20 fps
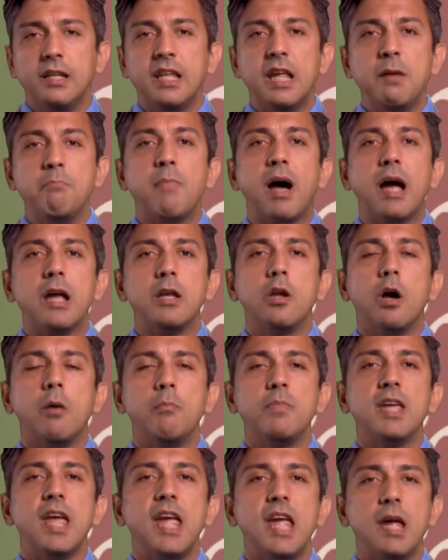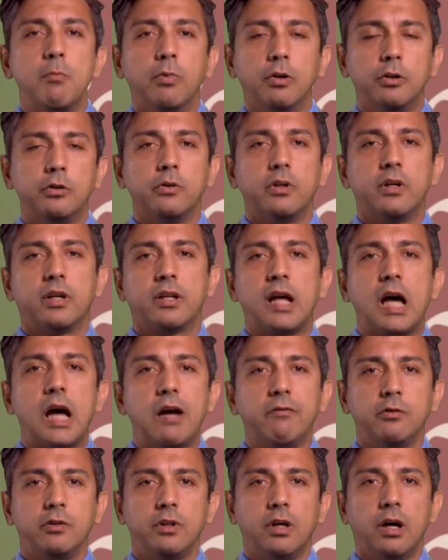They might not be able to
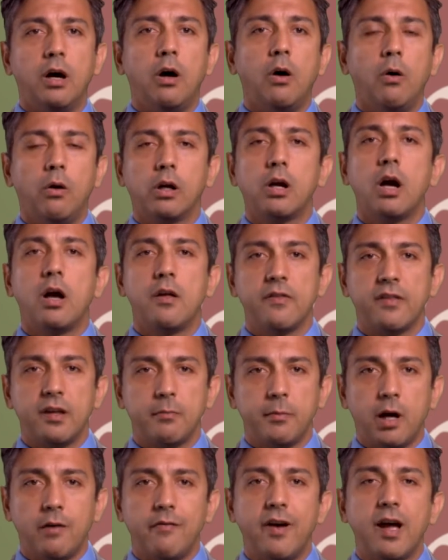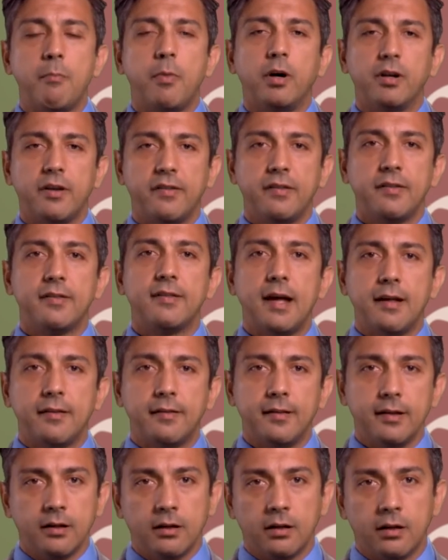arrive to the whole concept of hypothesis
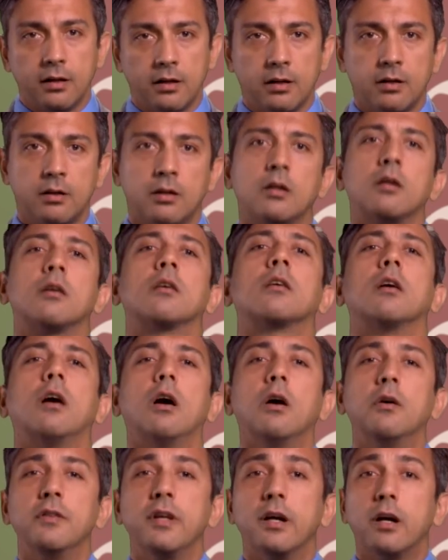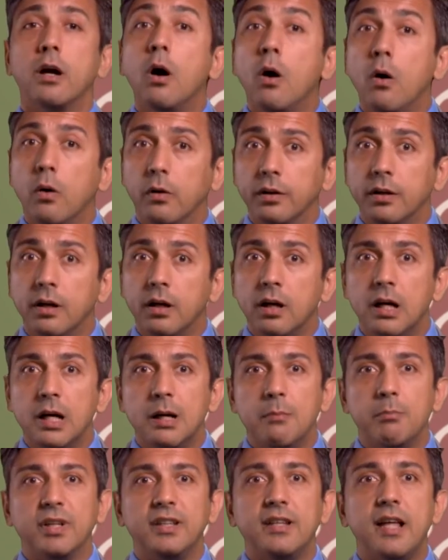testing on their own,
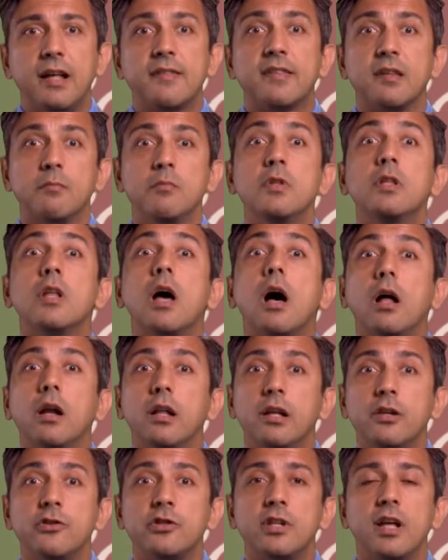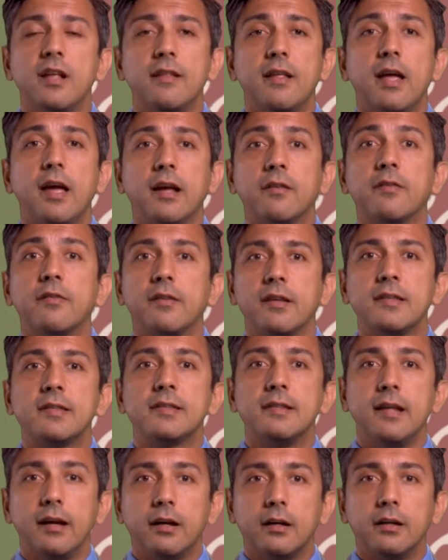but that's a knowledge that
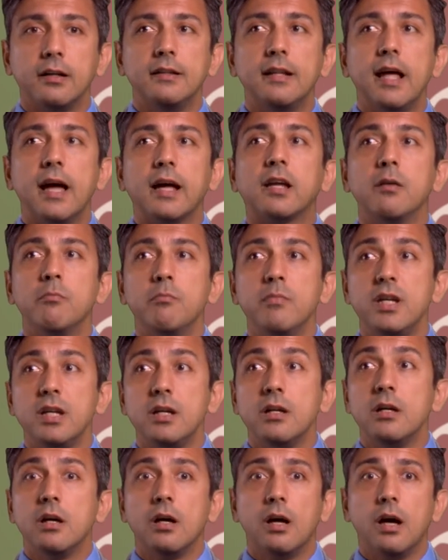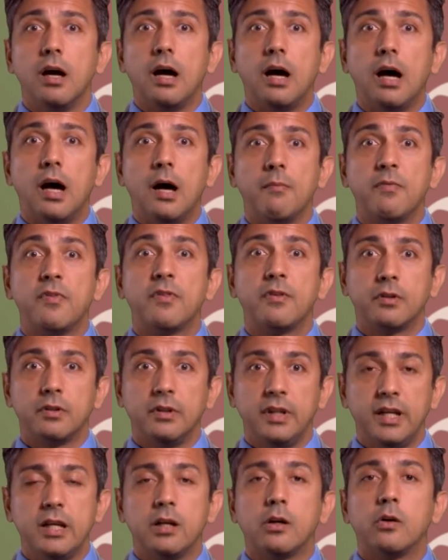exists there that can be uh,
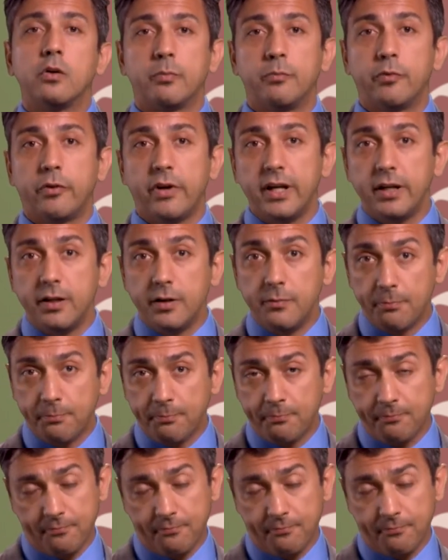certainly incorporated.